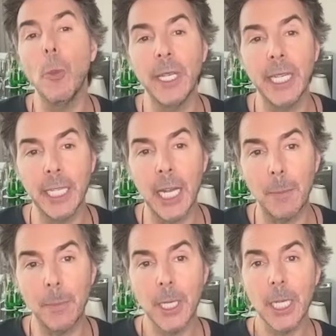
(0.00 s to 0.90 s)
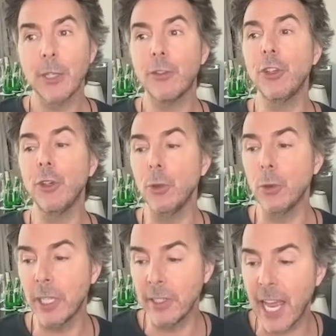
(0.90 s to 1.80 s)
opening it up
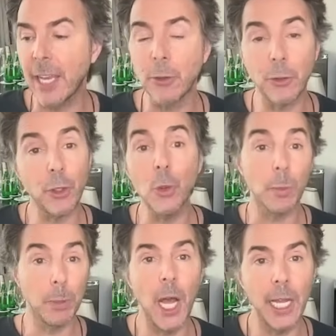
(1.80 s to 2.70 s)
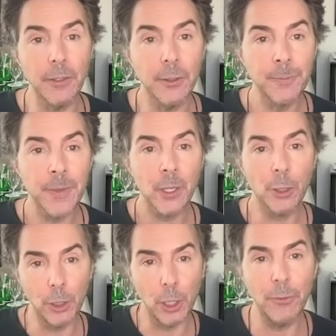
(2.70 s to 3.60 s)
to contenders who were blind
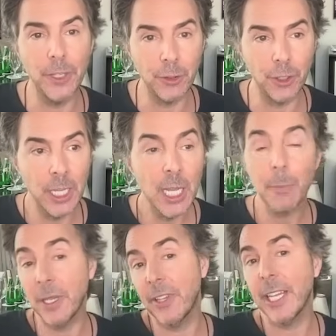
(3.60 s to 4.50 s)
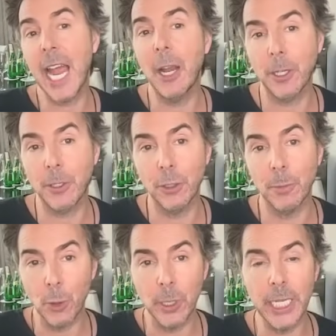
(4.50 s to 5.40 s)
or low vision because the character
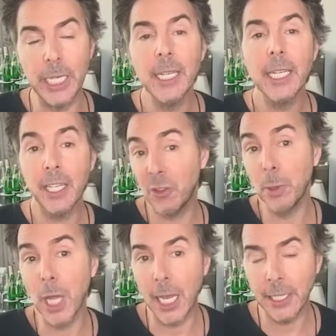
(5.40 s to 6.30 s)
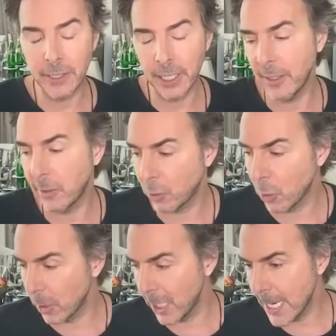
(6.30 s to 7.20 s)
Marie is blind in this
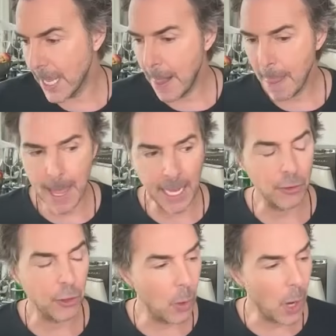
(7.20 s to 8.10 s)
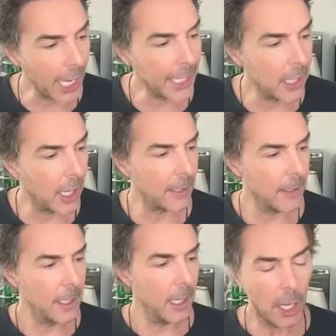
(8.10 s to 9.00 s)
story. And so I got
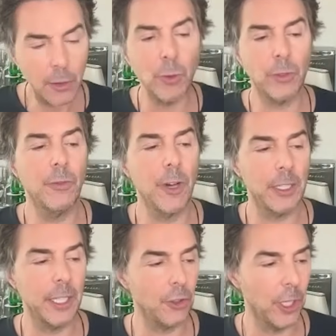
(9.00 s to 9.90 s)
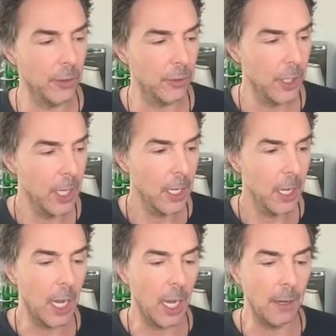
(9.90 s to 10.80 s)
hundreds of auditions
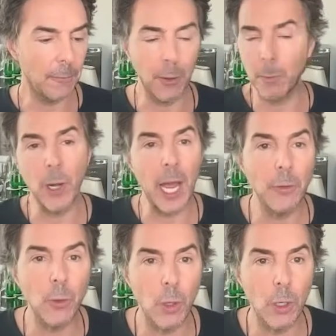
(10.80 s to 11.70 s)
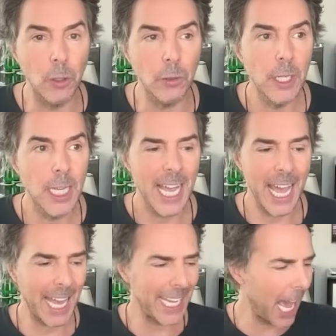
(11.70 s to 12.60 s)
uh, from around the world.
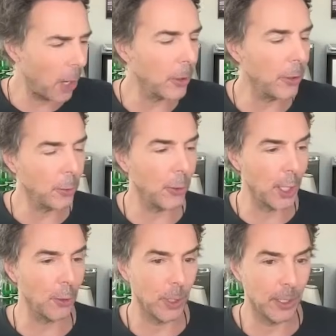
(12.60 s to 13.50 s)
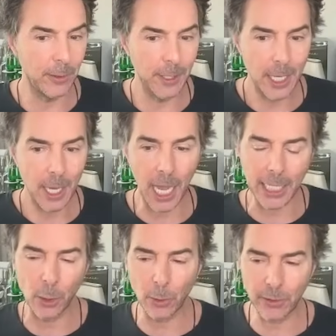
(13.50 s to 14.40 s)
And out of those hundreds,
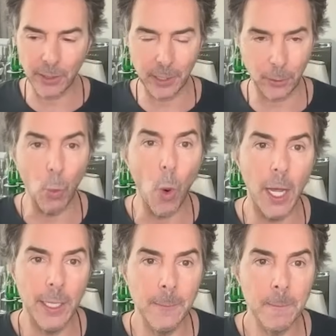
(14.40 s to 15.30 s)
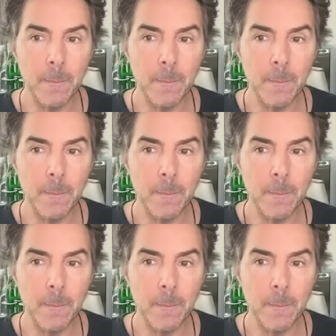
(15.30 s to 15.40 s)
I noticed this one.